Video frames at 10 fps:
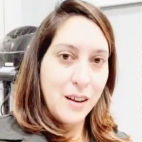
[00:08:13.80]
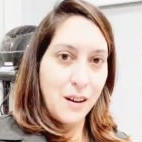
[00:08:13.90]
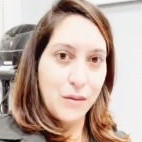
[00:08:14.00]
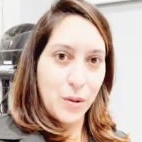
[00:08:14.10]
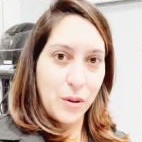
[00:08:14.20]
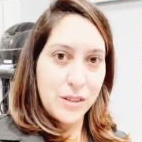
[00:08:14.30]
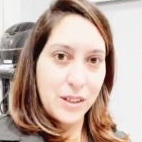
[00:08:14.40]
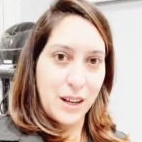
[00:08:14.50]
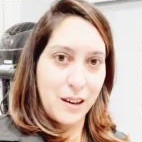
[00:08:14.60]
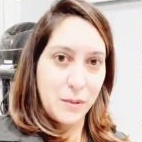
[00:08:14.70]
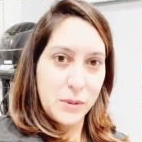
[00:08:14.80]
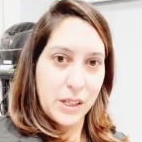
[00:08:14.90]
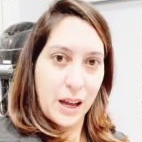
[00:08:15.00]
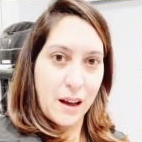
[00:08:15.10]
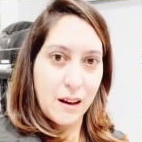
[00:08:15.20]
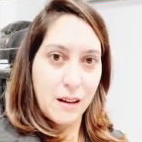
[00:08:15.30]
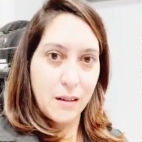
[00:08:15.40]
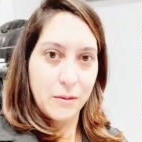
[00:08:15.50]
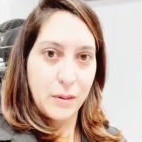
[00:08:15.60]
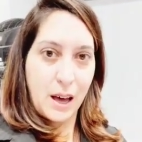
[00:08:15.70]
Of course, it helps to
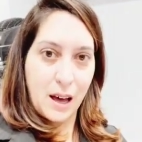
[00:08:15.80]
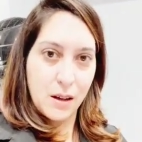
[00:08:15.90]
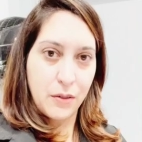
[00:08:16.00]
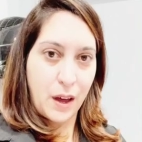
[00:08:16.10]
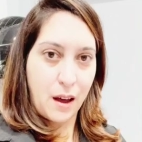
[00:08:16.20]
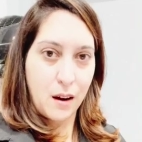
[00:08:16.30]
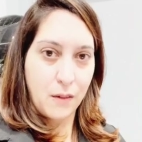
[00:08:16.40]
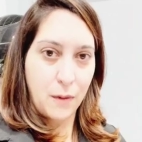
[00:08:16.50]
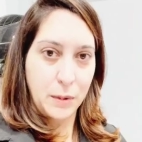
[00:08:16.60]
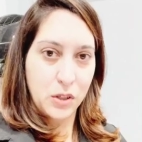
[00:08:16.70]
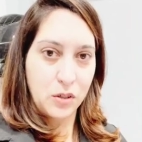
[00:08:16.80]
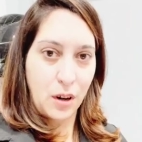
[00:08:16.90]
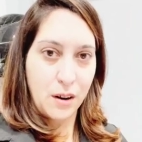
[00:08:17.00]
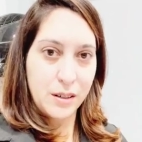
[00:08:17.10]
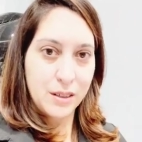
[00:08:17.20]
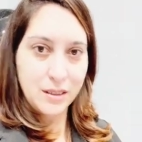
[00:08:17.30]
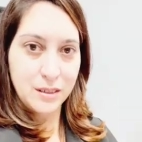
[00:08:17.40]
have healthy hair from the start,